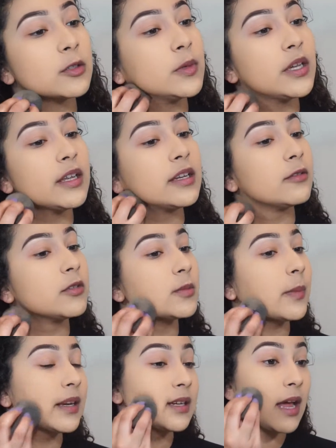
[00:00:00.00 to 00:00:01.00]
weekend it was
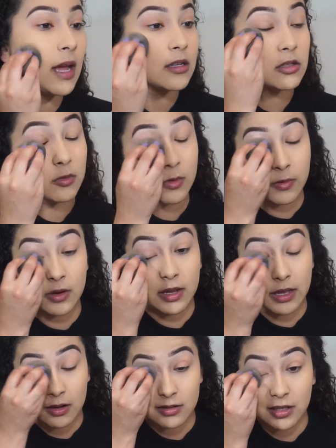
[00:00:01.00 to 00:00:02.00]
my dad, so we went
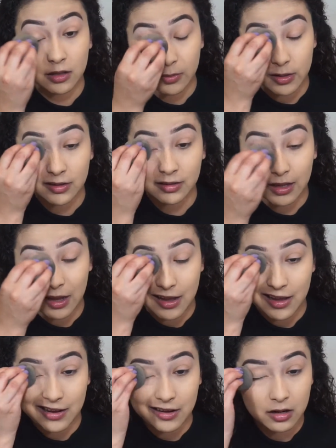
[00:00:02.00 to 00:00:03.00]
ahead and celebrated that.
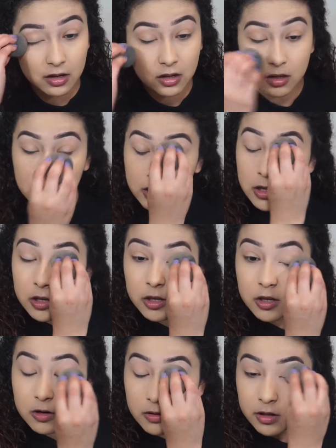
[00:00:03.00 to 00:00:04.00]
And
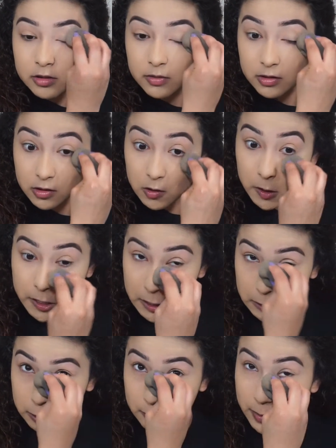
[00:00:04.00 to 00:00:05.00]
I just wanted to go ahead
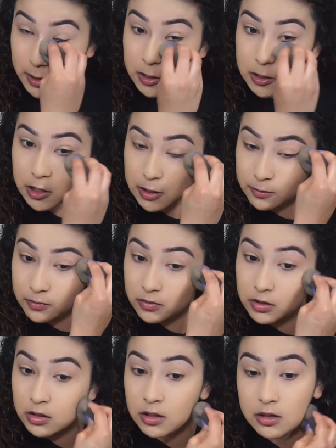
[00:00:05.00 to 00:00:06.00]
and spend
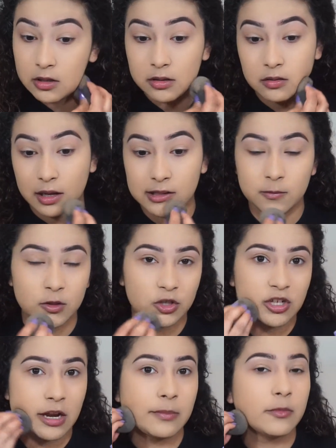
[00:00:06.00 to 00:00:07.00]
as much
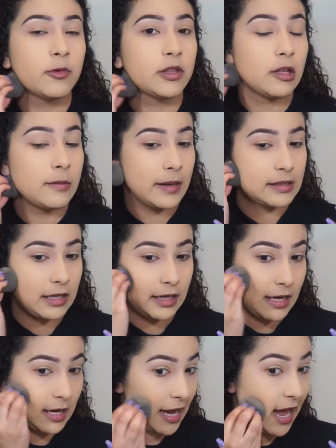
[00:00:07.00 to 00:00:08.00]
time with them as I
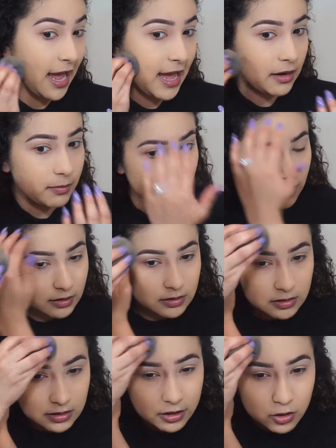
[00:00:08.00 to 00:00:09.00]
can, because
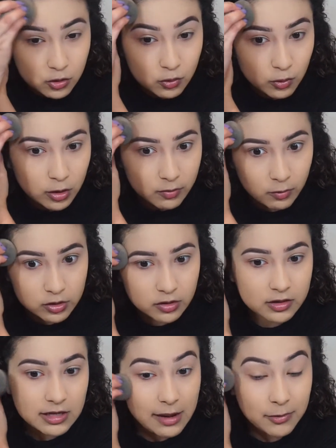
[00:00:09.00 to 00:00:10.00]
since I do work most of the
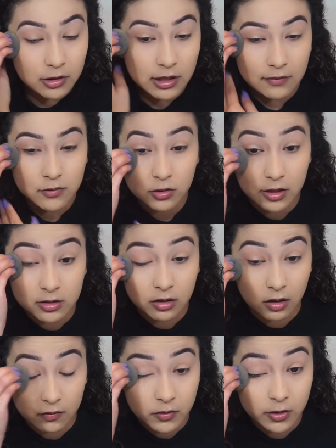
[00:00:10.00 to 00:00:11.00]
time, I only have 2 days
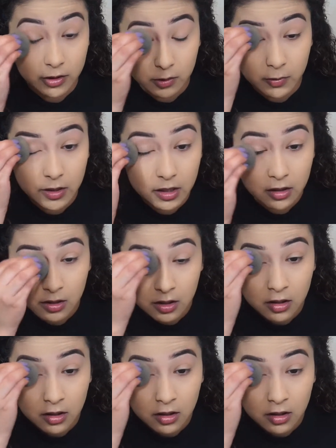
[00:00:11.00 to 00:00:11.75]
off during the week.